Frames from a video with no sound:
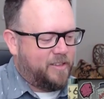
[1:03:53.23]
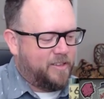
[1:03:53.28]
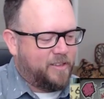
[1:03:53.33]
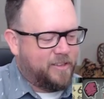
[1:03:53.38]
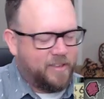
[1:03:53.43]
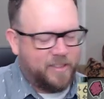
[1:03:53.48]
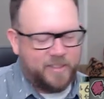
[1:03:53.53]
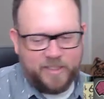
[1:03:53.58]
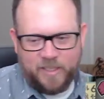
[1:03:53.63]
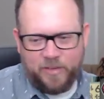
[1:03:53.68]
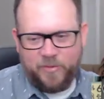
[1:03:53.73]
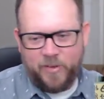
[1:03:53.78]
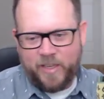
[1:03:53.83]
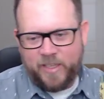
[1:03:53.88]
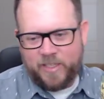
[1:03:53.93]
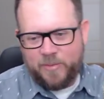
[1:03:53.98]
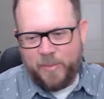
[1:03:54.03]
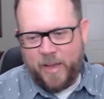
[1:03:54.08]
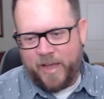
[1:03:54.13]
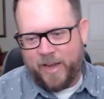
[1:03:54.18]
Let's see if he
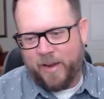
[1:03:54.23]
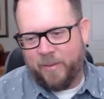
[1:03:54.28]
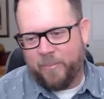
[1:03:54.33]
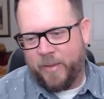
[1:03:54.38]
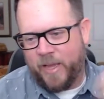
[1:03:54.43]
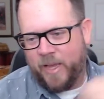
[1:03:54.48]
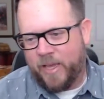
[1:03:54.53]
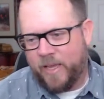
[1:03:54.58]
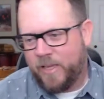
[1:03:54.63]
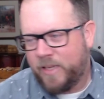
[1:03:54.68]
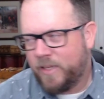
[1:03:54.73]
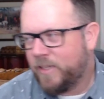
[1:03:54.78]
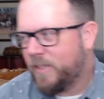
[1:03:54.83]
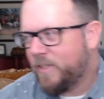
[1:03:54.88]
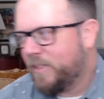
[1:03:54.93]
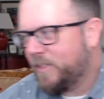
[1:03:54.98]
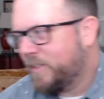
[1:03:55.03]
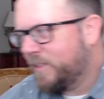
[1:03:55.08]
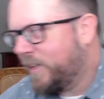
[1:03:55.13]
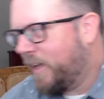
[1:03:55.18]
gets mad at me.
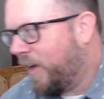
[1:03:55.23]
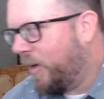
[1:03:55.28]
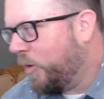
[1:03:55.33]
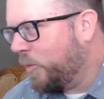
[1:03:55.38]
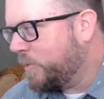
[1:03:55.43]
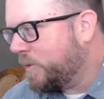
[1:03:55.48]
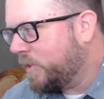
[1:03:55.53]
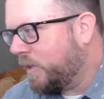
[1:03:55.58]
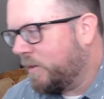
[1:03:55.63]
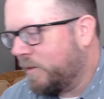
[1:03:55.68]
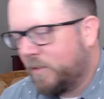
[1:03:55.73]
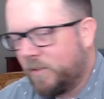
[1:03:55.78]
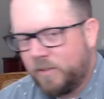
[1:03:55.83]
I hope so.